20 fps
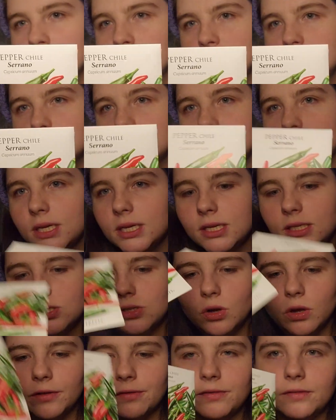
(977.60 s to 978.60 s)
seeds
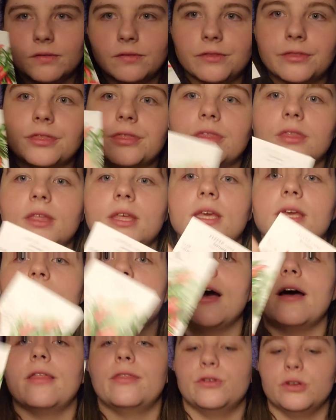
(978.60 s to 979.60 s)
on the
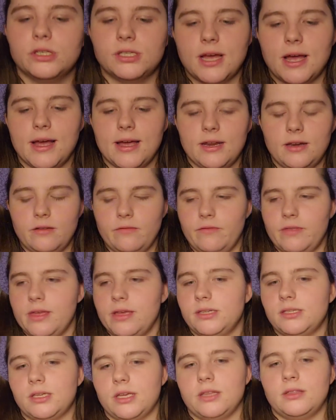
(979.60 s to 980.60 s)
other side of
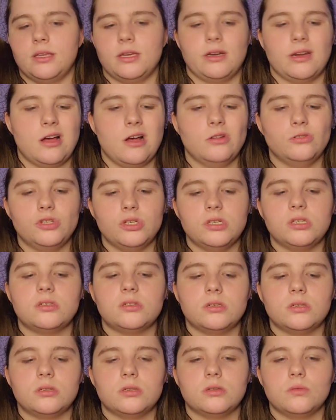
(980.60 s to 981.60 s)
this, and then
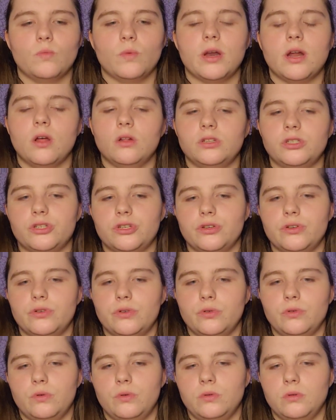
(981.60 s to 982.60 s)
what I'll
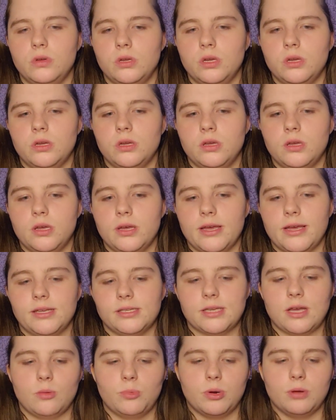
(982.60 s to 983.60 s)
do
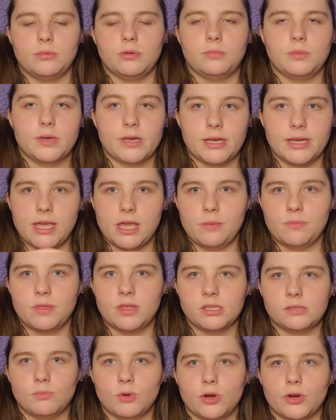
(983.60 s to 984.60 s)
is I'll probably keep
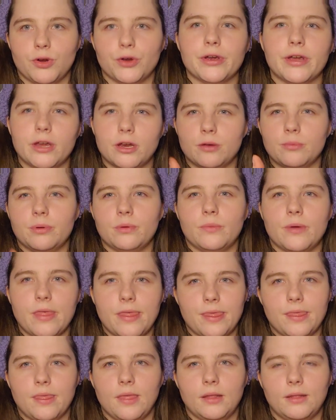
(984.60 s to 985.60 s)
this marker here, but
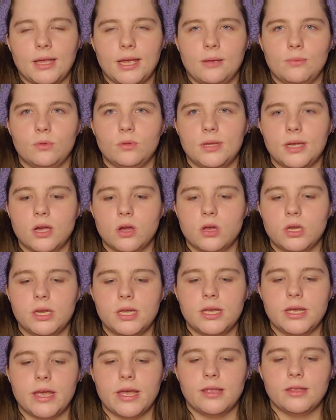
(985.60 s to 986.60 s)
with the labeling on
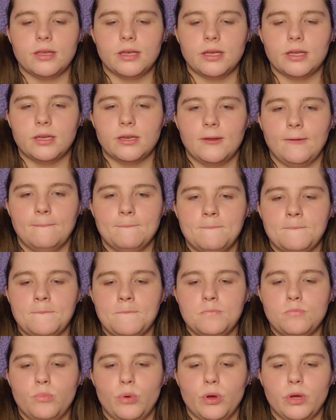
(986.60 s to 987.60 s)
it, and then
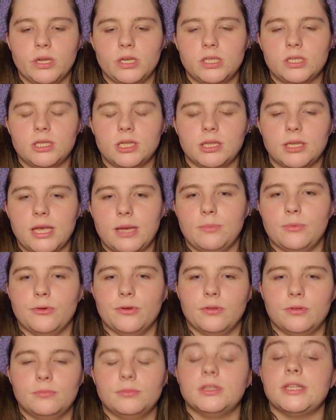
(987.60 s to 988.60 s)
put the
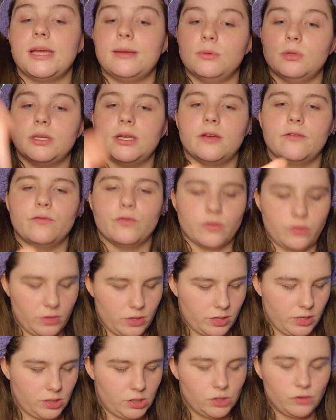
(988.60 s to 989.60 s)
labeling for
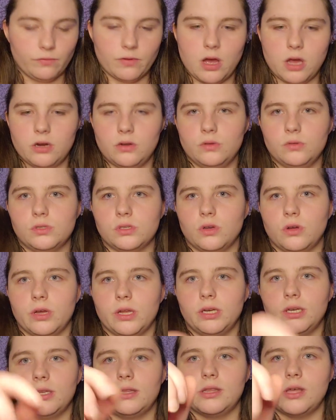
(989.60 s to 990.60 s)
the serranos
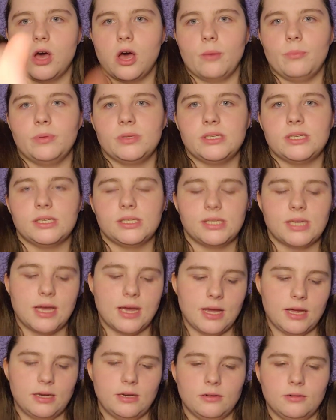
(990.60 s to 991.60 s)
on the opposite
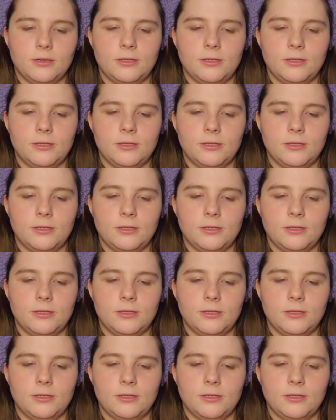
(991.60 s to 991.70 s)
side,